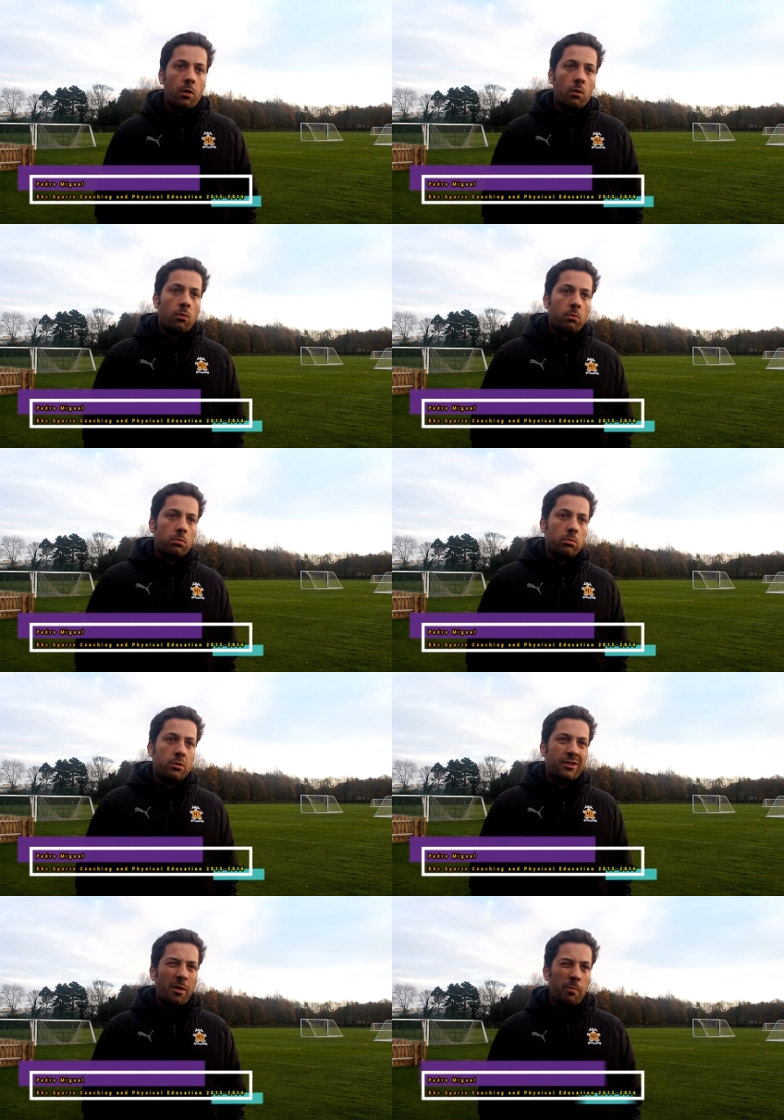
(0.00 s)
all
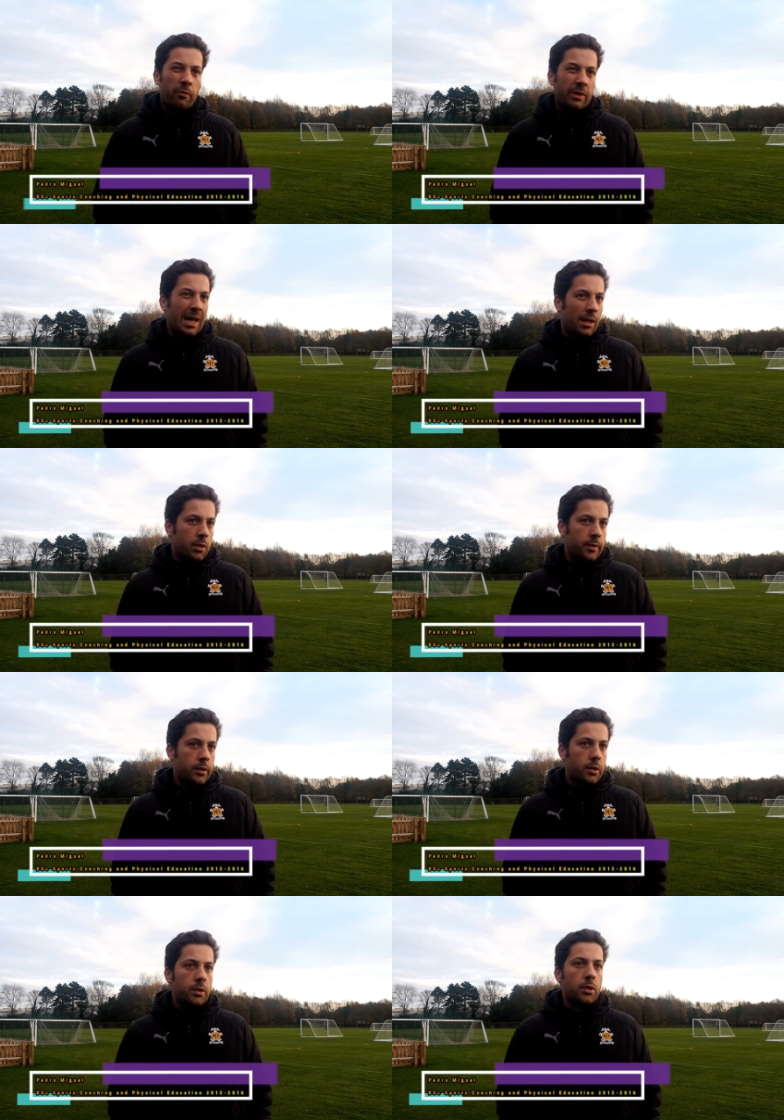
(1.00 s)
type of
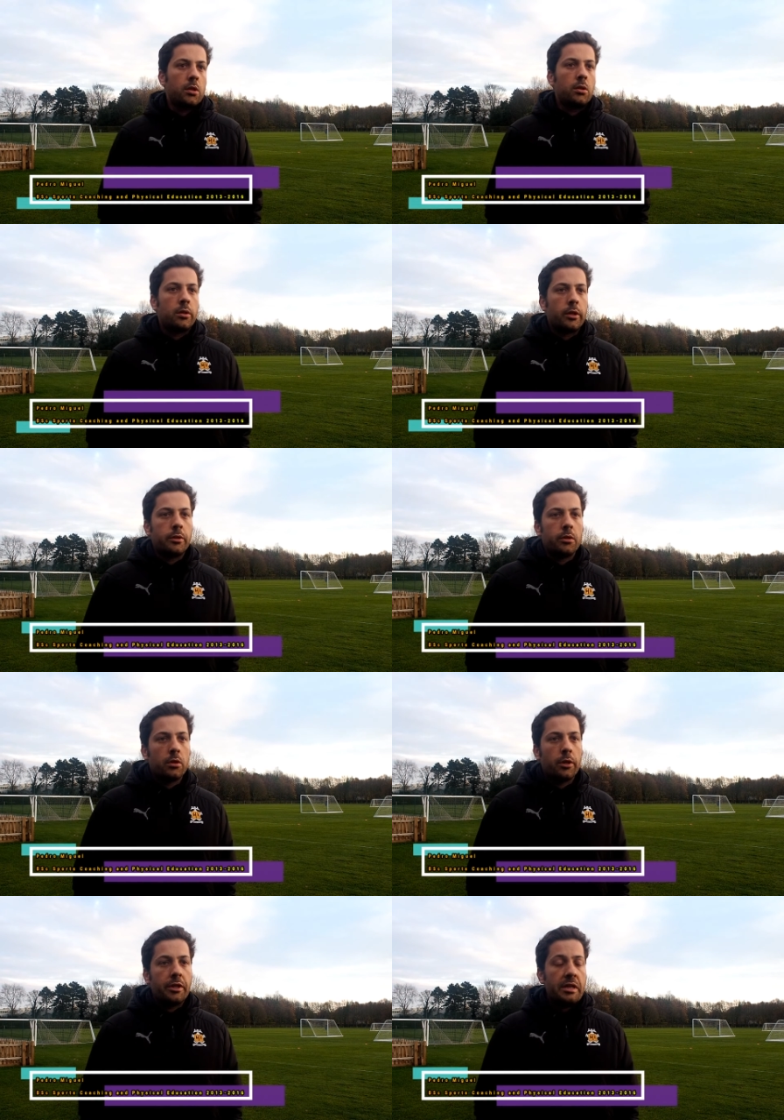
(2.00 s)
analysis done
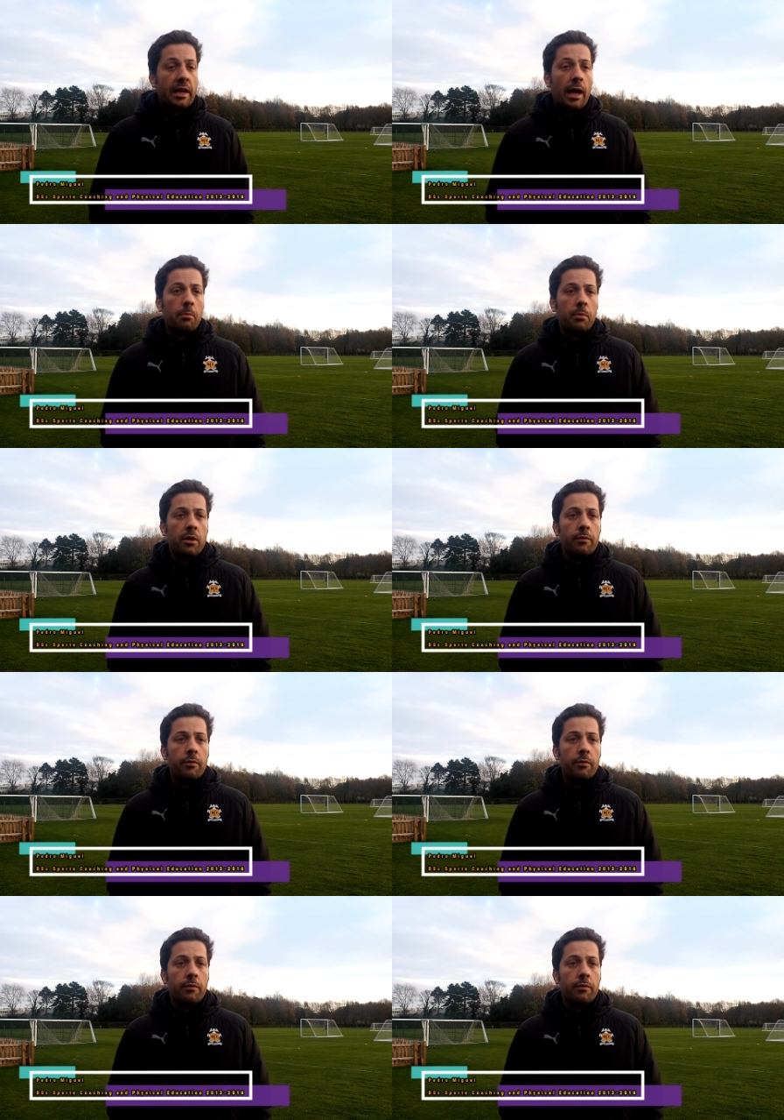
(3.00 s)
in the academy